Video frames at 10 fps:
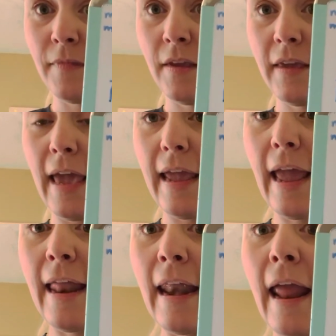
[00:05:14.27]
Okay,
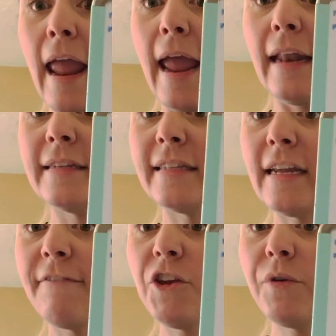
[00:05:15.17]
and see
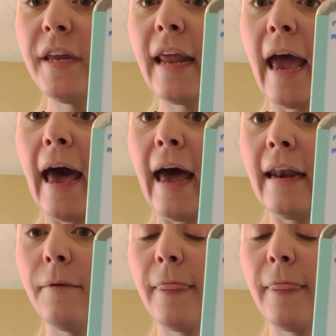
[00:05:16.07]
if you can add,